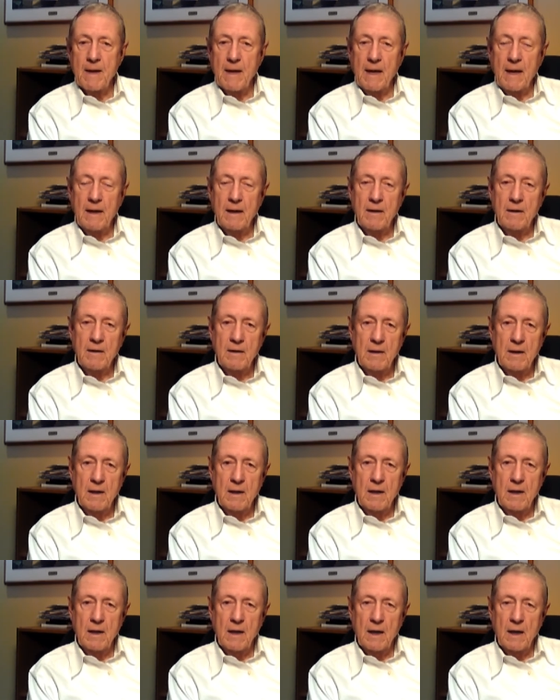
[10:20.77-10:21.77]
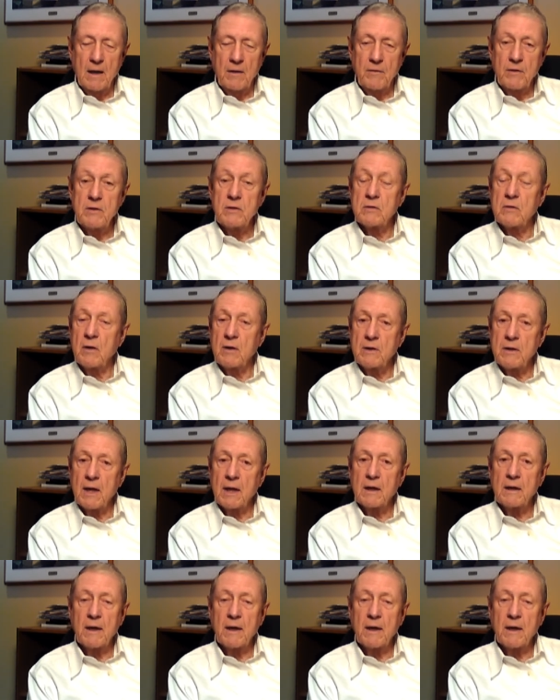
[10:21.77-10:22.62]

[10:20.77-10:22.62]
And this is going to take